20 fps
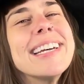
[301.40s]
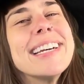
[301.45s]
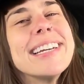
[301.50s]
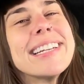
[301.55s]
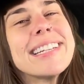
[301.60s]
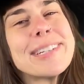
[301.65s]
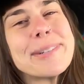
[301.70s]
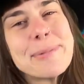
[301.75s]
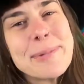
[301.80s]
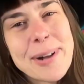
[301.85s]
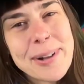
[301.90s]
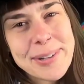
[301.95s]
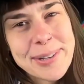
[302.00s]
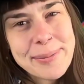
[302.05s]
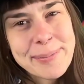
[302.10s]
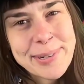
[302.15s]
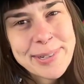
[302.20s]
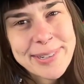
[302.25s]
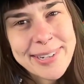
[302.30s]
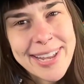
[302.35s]
to
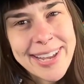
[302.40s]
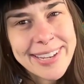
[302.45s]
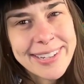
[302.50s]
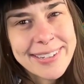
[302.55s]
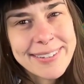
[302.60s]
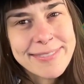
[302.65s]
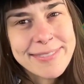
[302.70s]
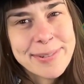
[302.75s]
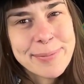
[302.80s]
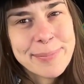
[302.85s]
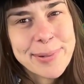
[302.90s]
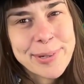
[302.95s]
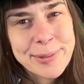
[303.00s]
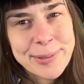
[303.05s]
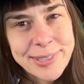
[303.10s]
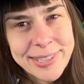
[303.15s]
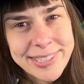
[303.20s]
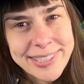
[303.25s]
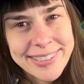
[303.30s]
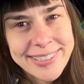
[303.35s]
welcome your negative
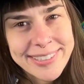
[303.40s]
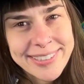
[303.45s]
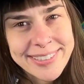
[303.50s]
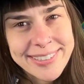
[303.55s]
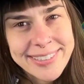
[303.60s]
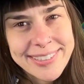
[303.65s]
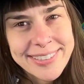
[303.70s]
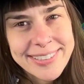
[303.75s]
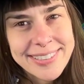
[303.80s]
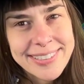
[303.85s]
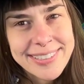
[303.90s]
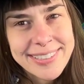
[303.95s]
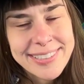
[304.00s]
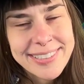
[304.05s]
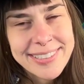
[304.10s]
emotions.